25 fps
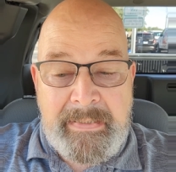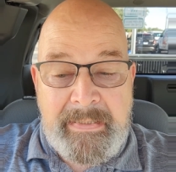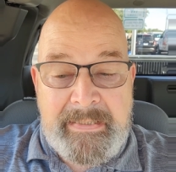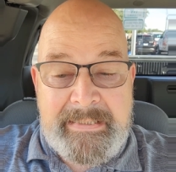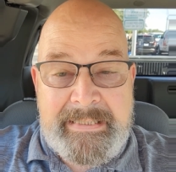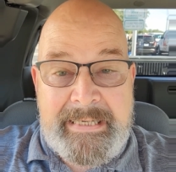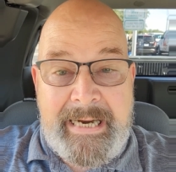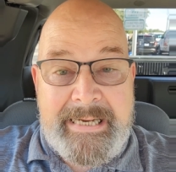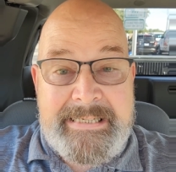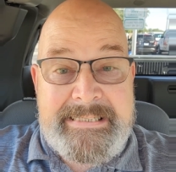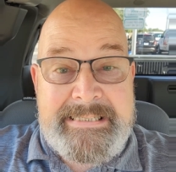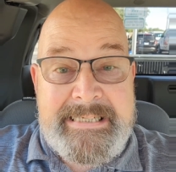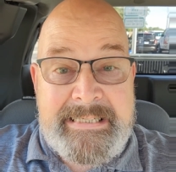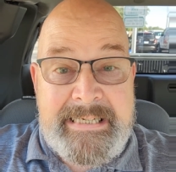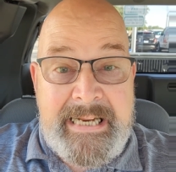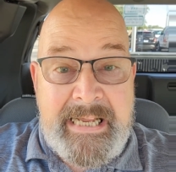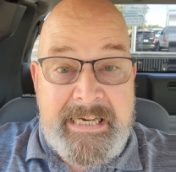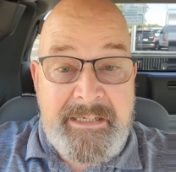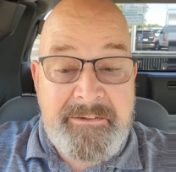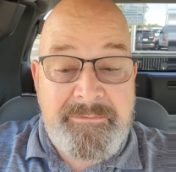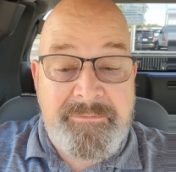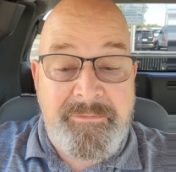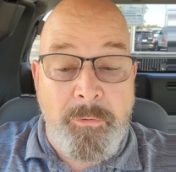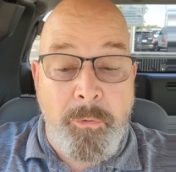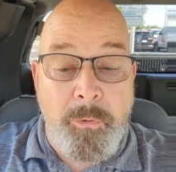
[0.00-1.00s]

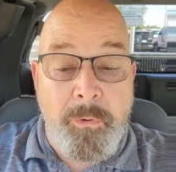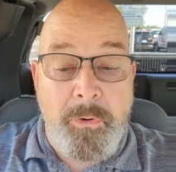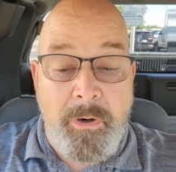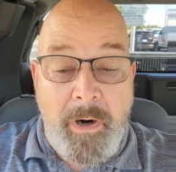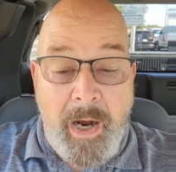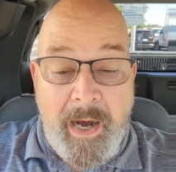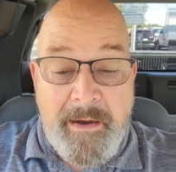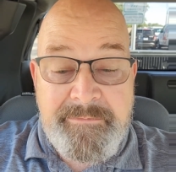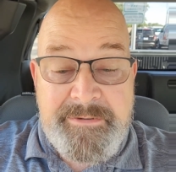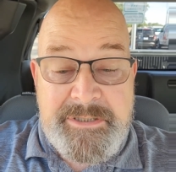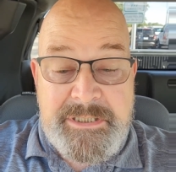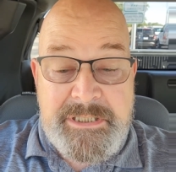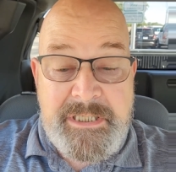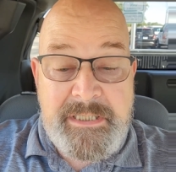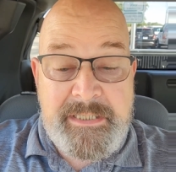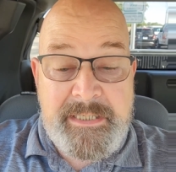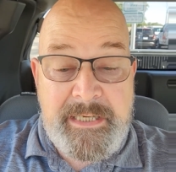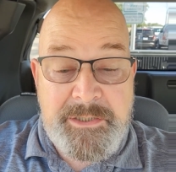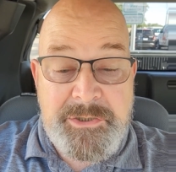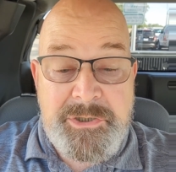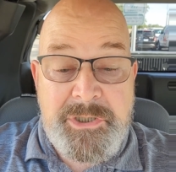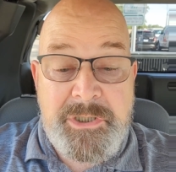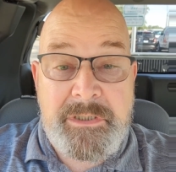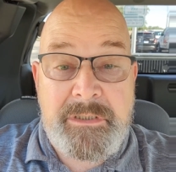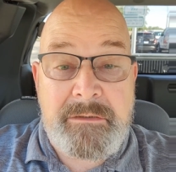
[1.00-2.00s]
1984 Office
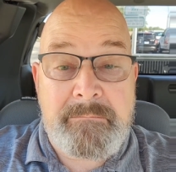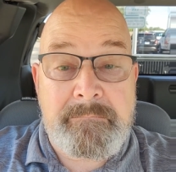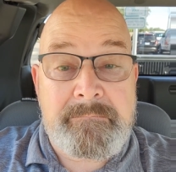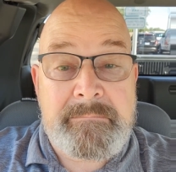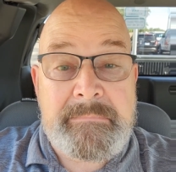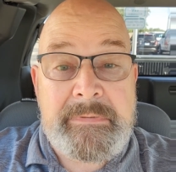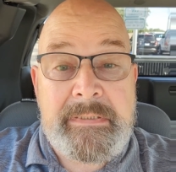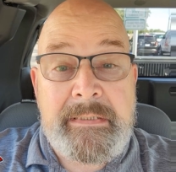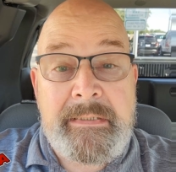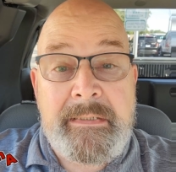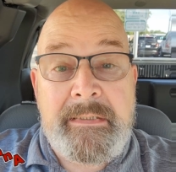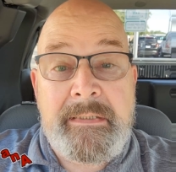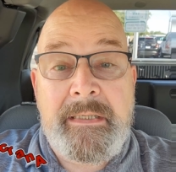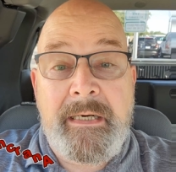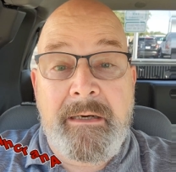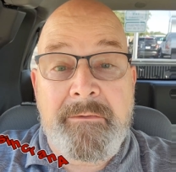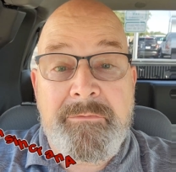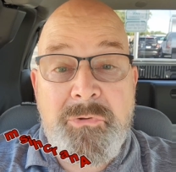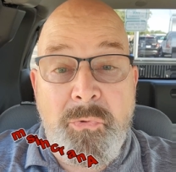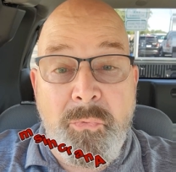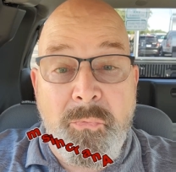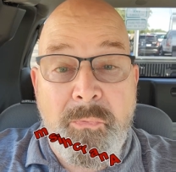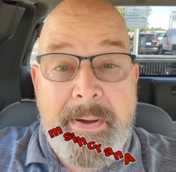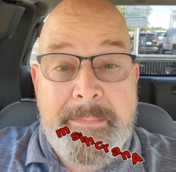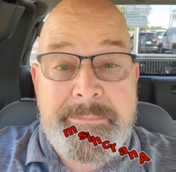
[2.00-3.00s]
Edition of
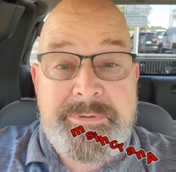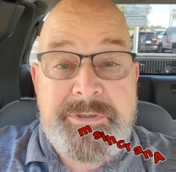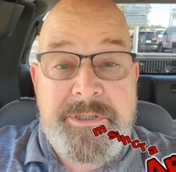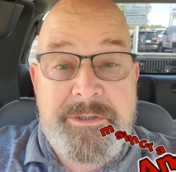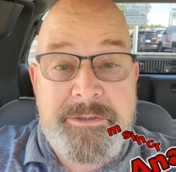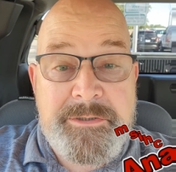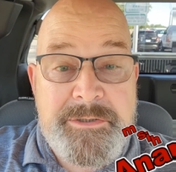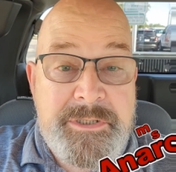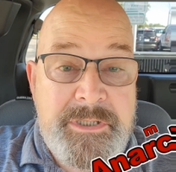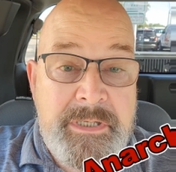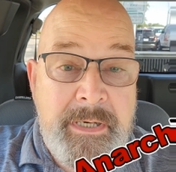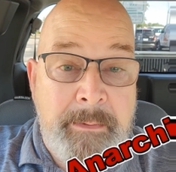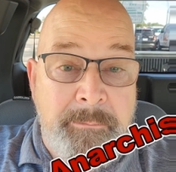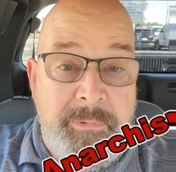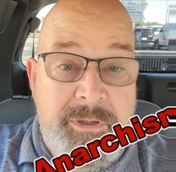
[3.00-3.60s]
the Webster's No.